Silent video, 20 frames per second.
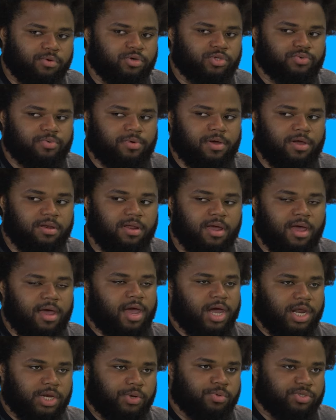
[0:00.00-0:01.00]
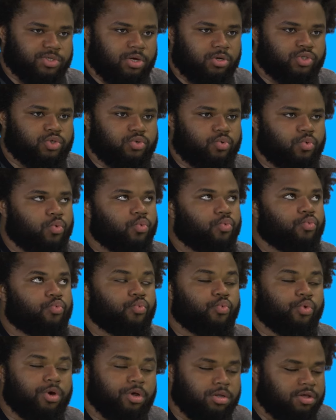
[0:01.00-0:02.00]
Bruce Wayne, and he was also
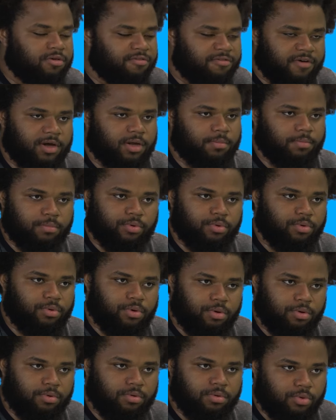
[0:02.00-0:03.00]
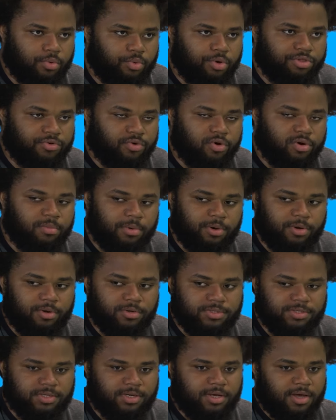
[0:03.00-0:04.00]
really brutal with
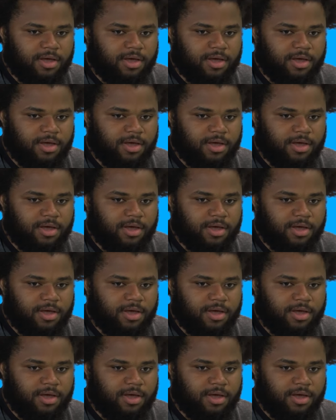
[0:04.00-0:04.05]
criminals.